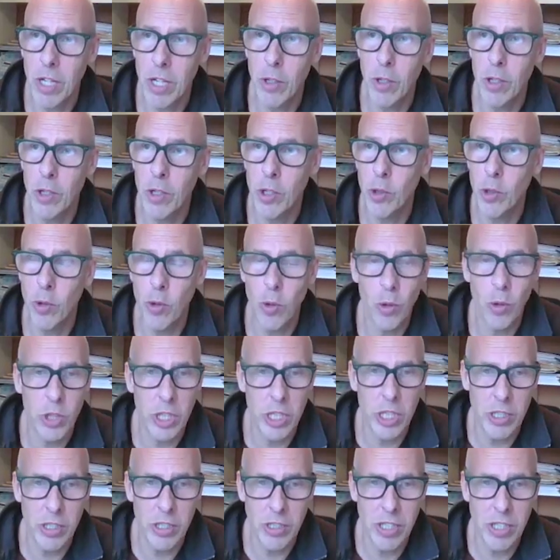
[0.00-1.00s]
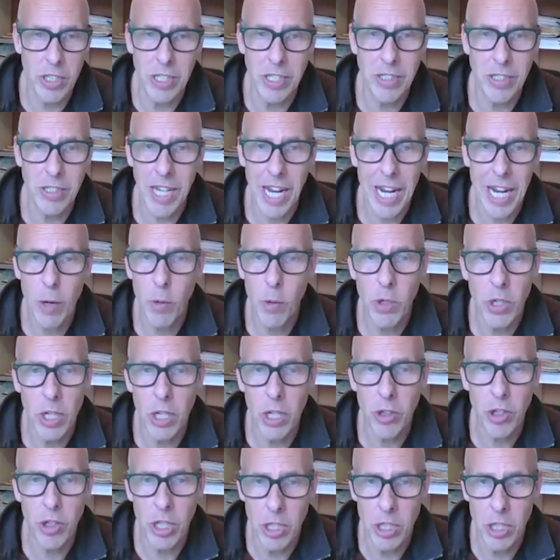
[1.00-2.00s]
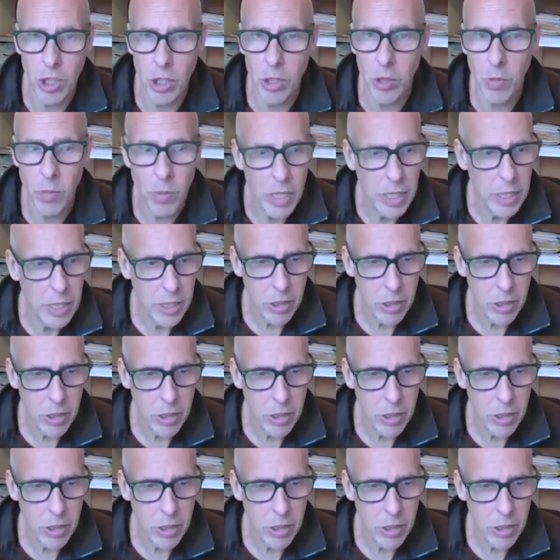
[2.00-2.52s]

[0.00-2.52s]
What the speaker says: know who your audience is, how on earth can you